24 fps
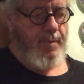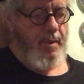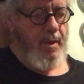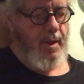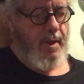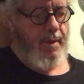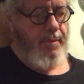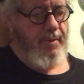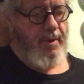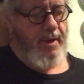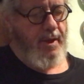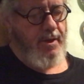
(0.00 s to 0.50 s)

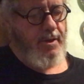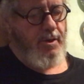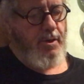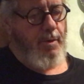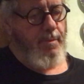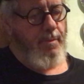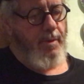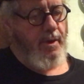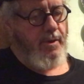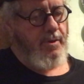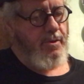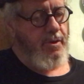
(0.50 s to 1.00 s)
If you get too
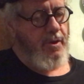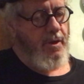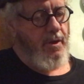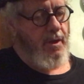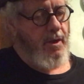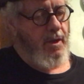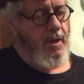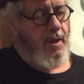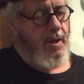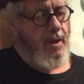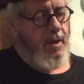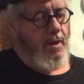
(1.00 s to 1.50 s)
much
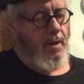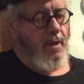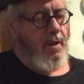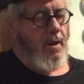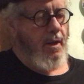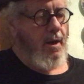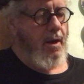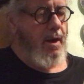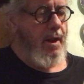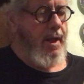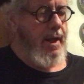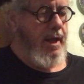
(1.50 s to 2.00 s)

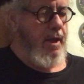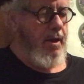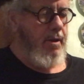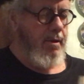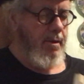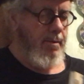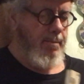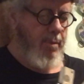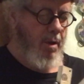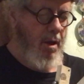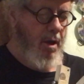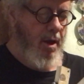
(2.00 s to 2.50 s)
clay on
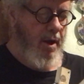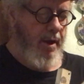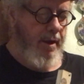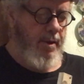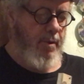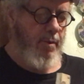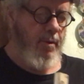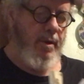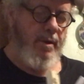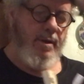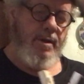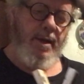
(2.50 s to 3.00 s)
the block, you
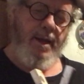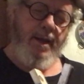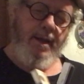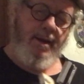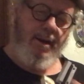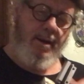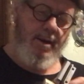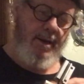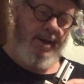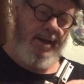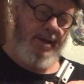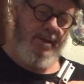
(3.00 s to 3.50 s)
want to take
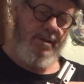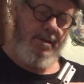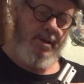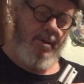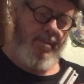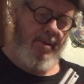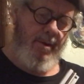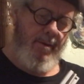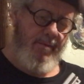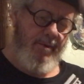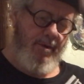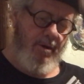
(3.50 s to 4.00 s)
and clean some
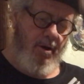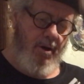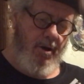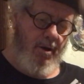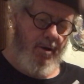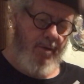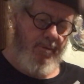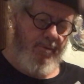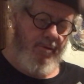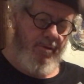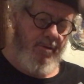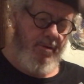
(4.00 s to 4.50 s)
of it
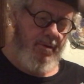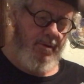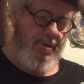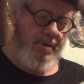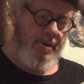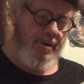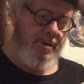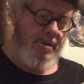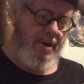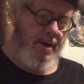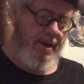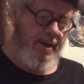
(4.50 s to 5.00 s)
off.
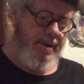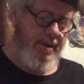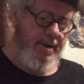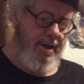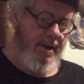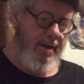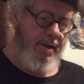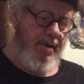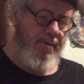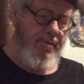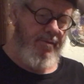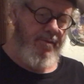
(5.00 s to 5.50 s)
Just kind of
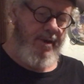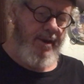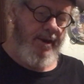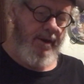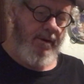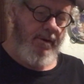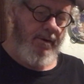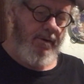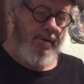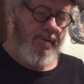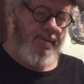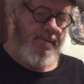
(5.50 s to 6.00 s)
take your
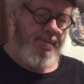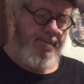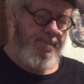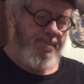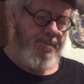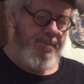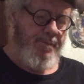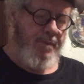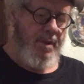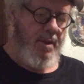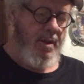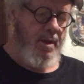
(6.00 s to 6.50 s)
finger,
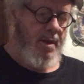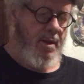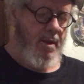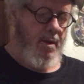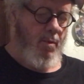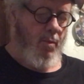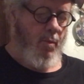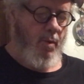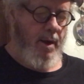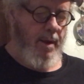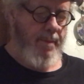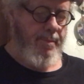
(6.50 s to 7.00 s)

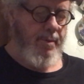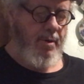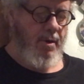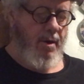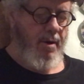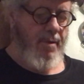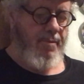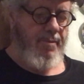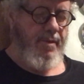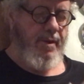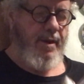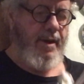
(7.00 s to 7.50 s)
wipe it
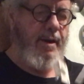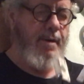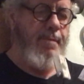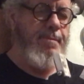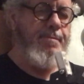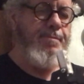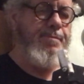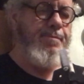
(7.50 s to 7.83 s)
off of there.